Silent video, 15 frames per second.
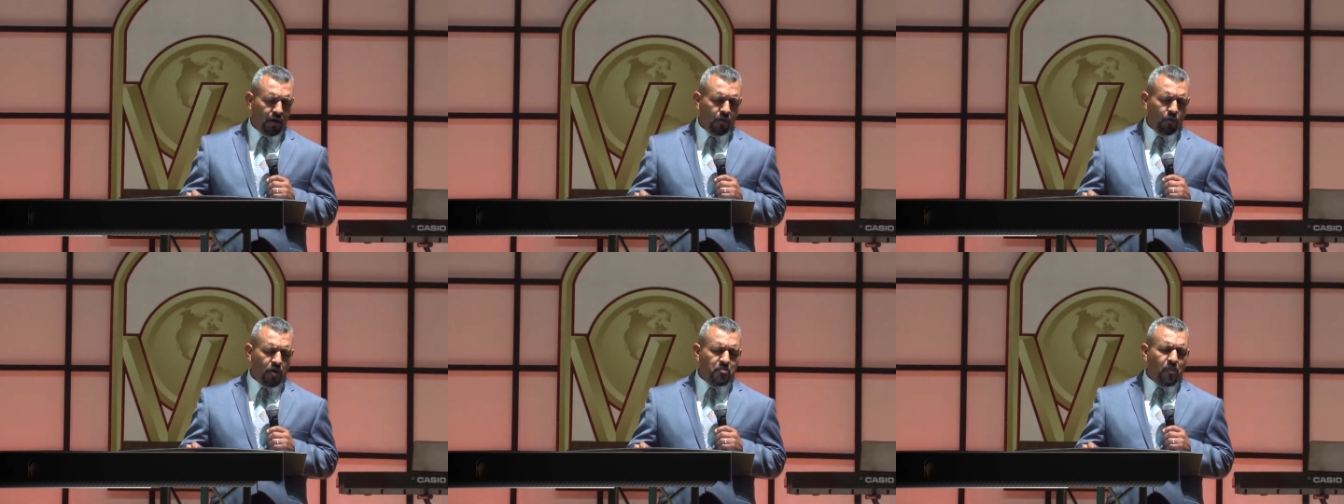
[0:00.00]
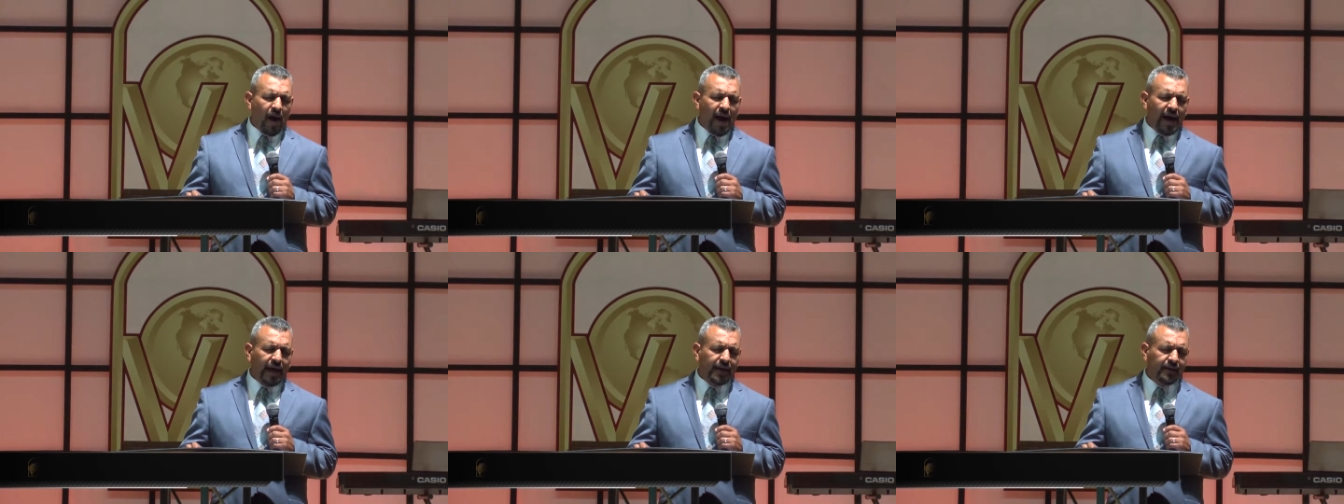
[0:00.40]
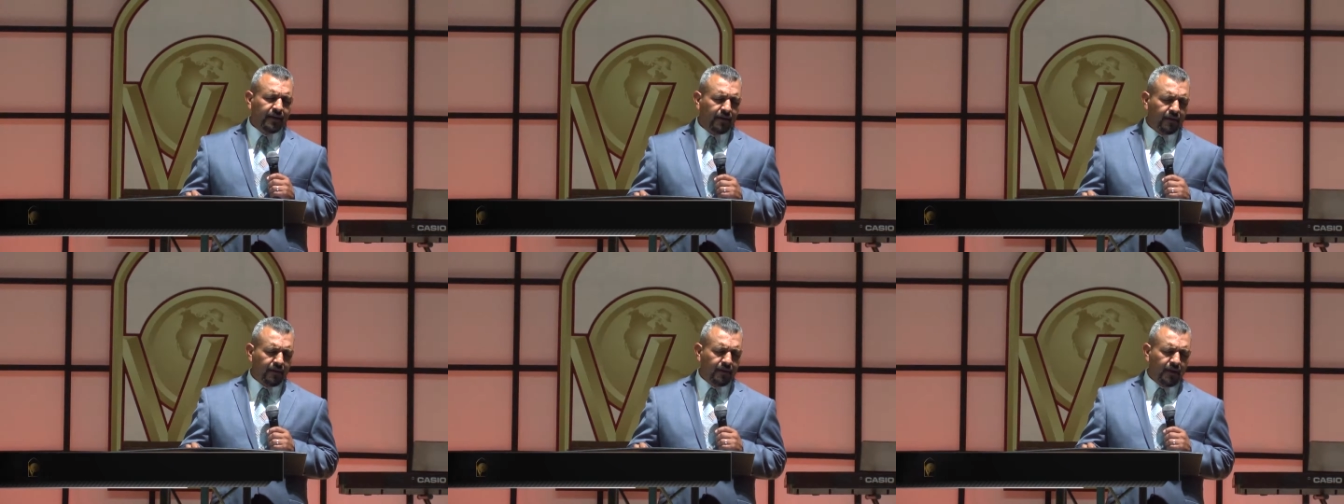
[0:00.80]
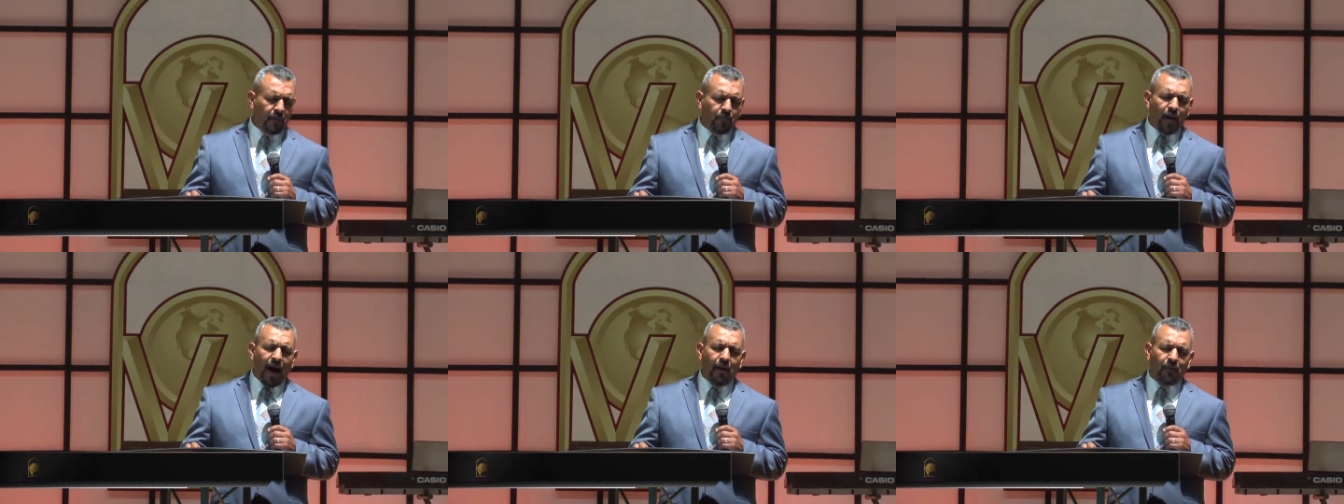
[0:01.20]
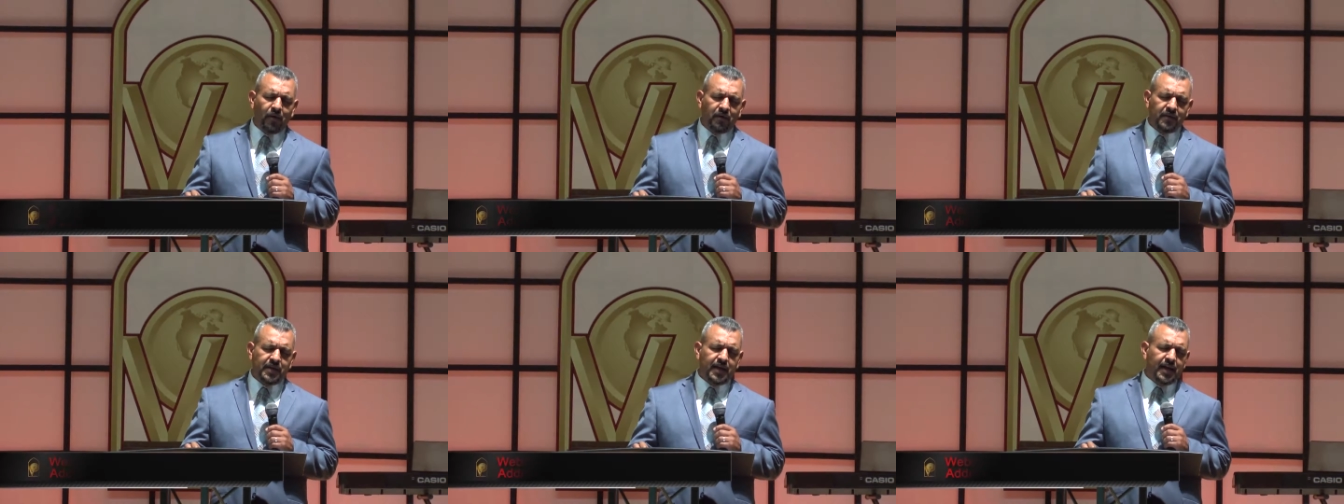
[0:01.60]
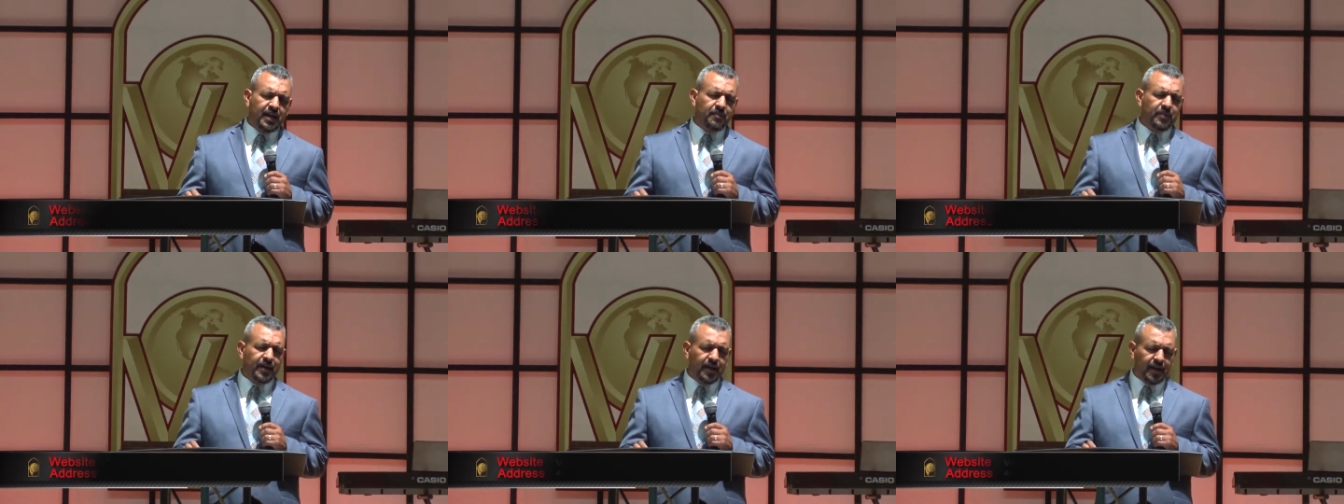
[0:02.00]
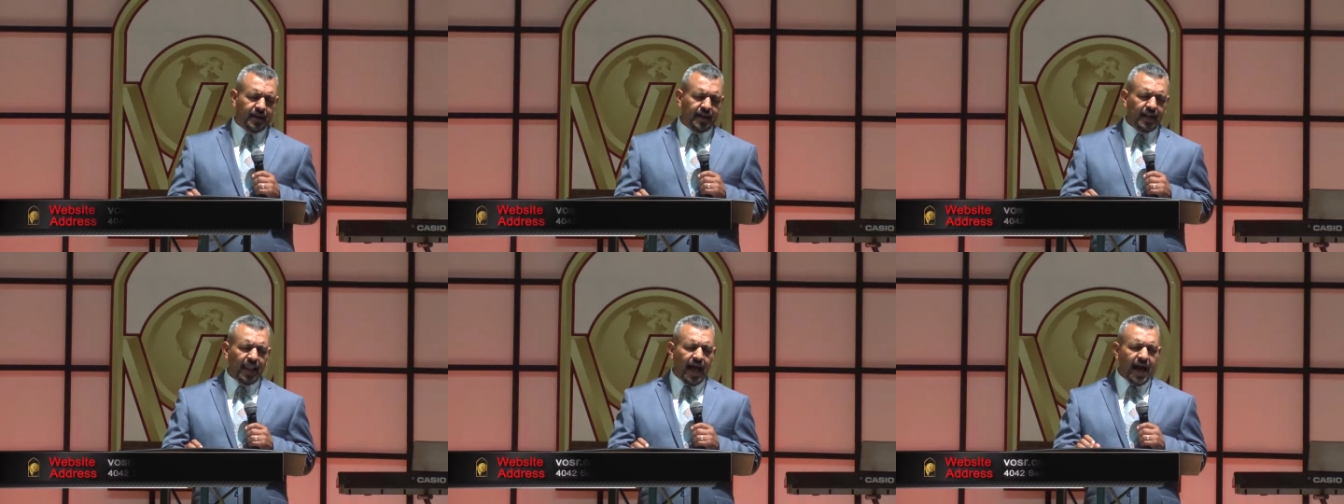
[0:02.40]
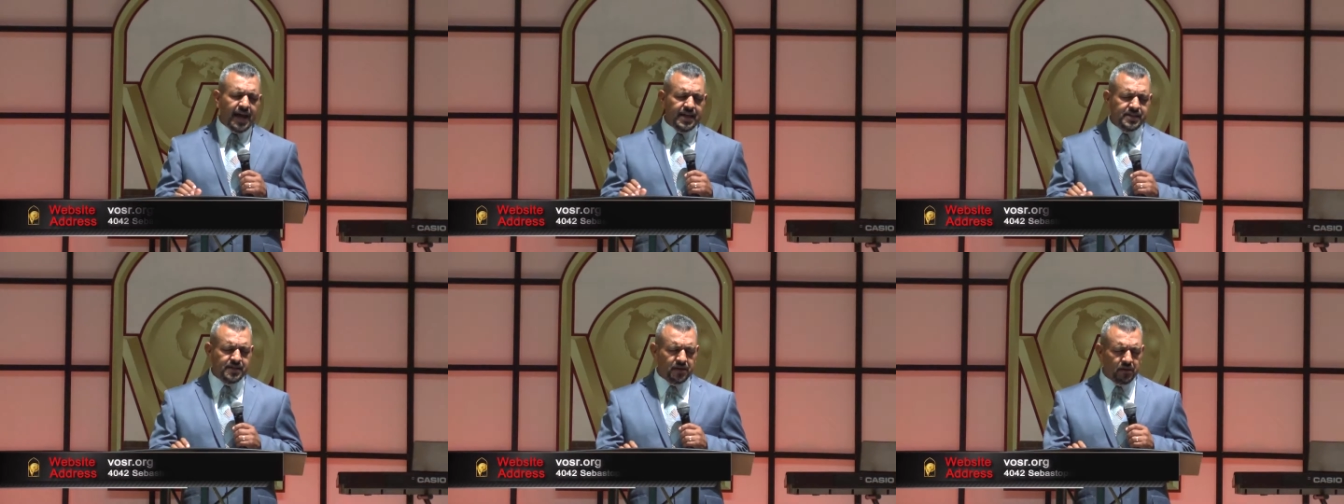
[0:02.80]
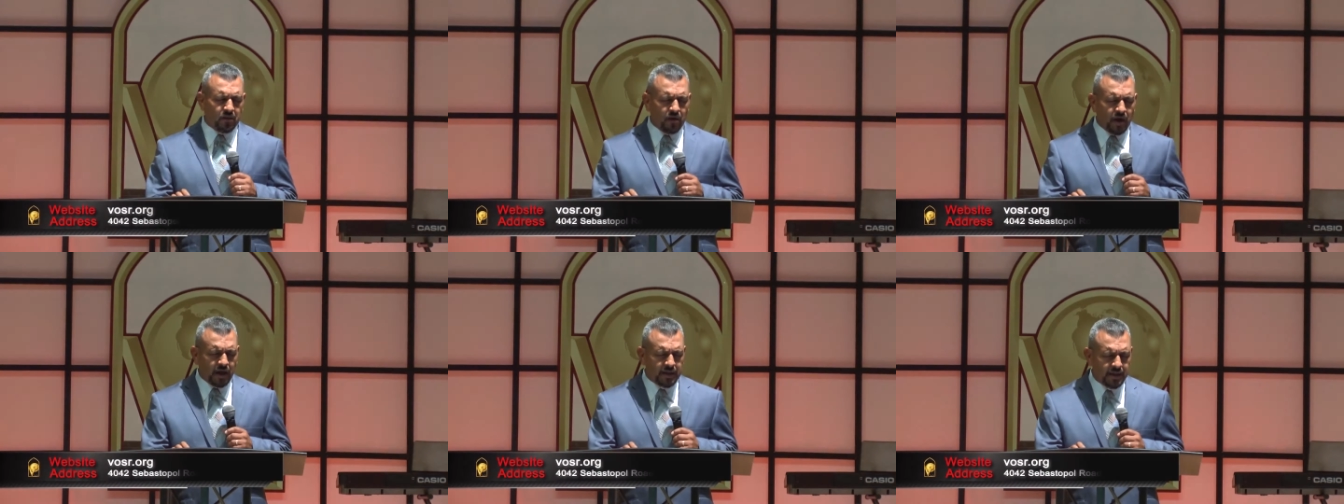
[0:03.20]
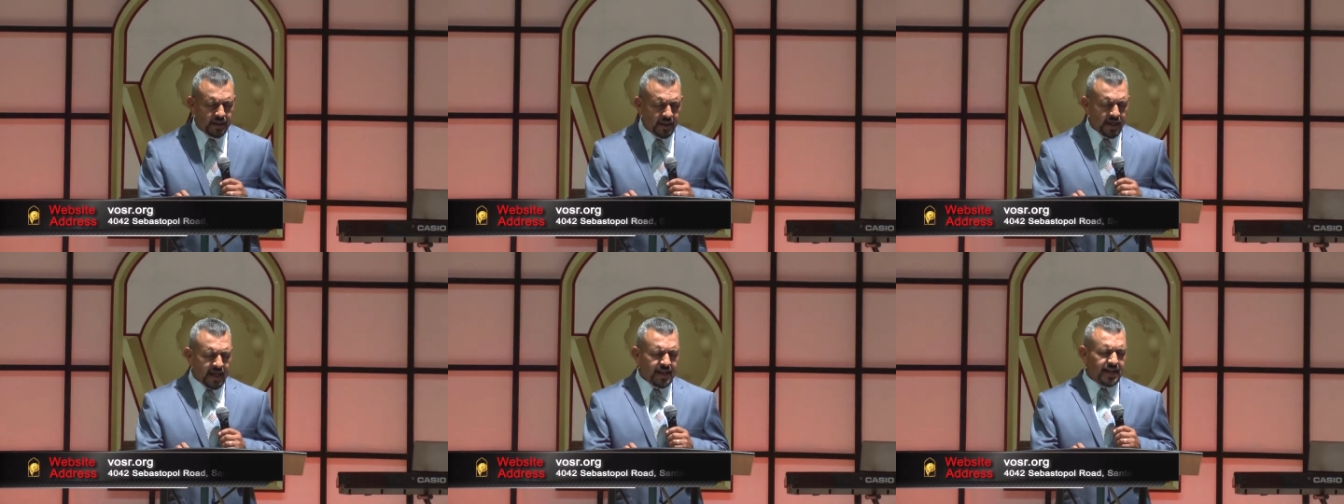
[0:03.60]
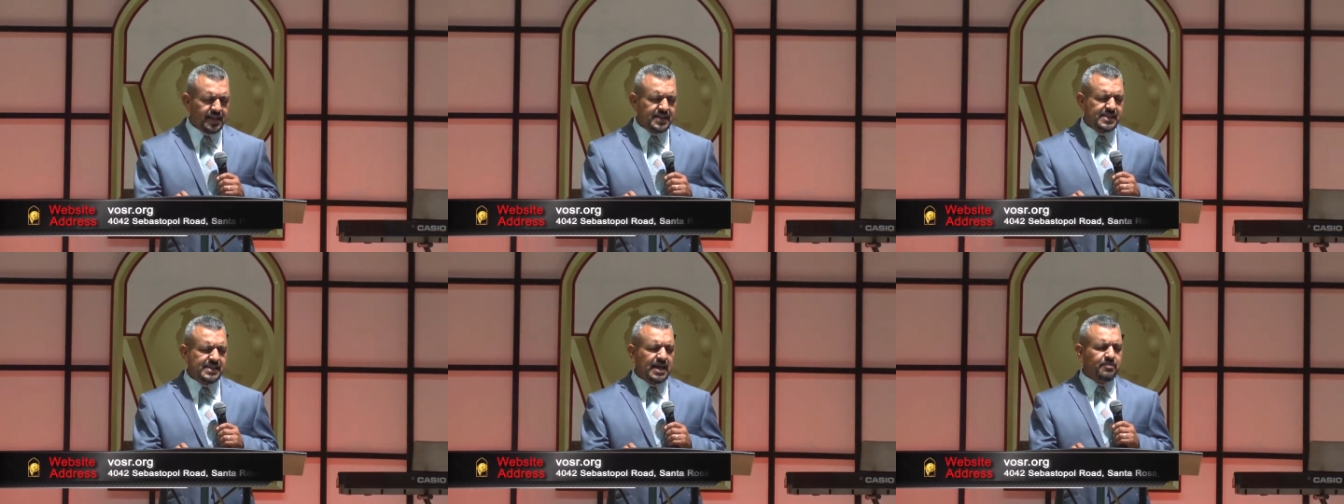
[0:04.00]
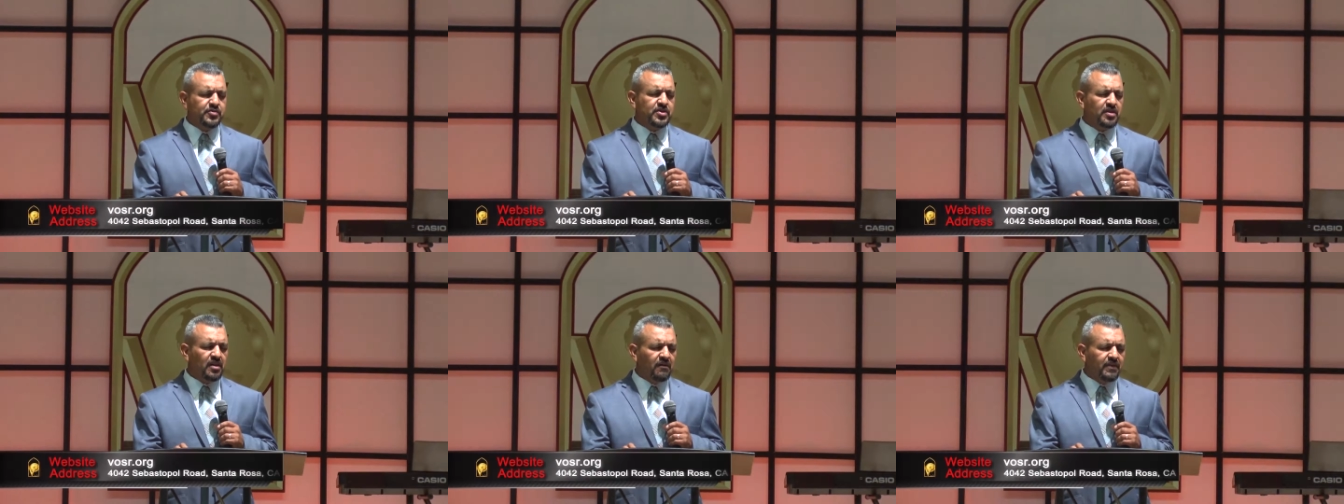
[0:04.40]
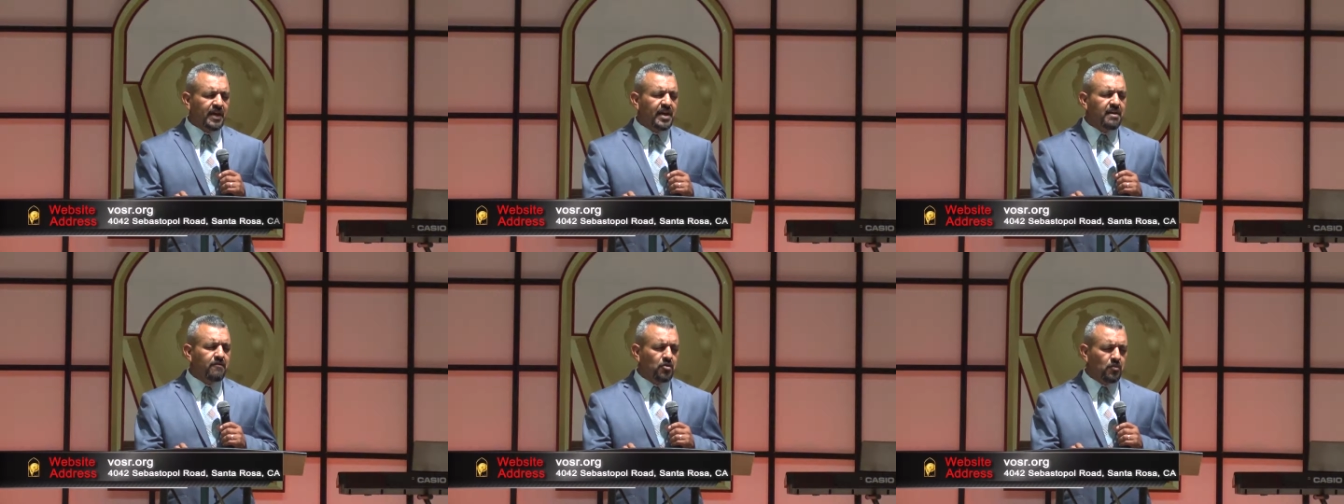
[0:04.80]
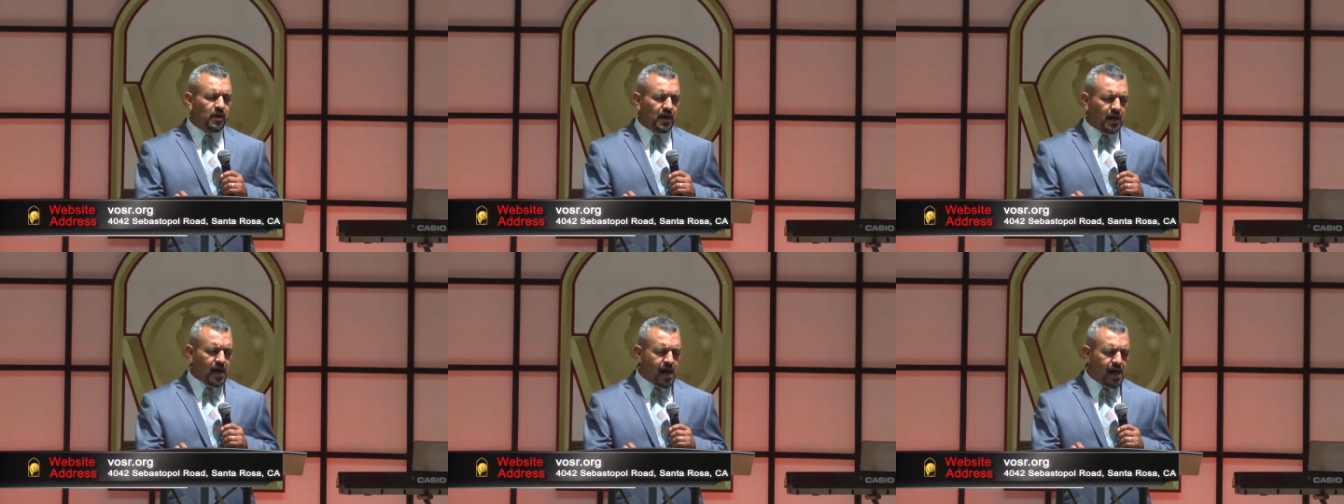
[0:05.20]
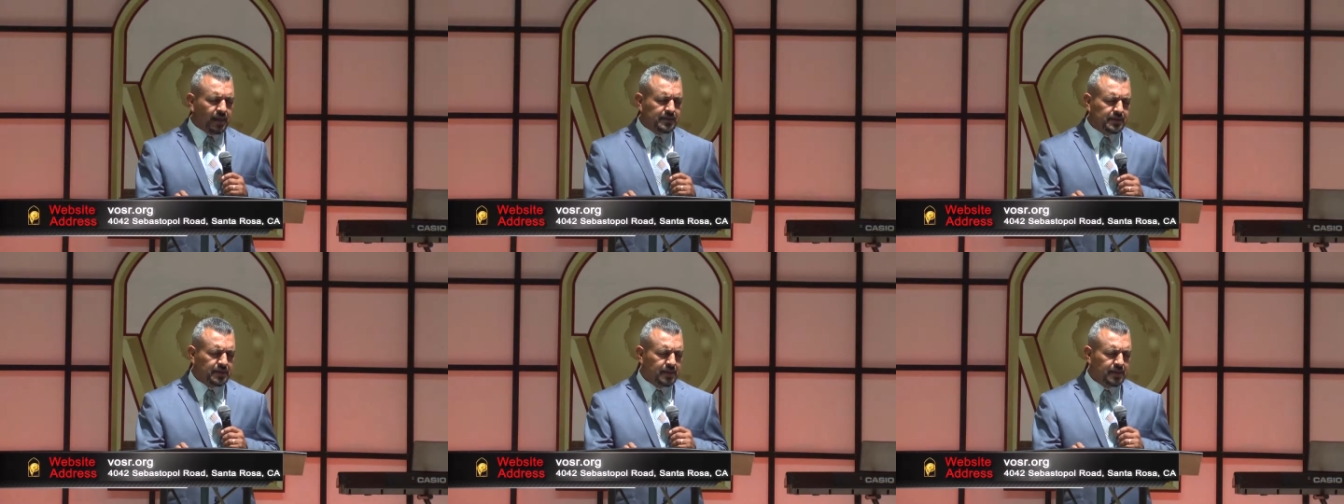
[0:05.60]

We bind the power of the enemy, any lies, Lord, any deception of the evil one, God,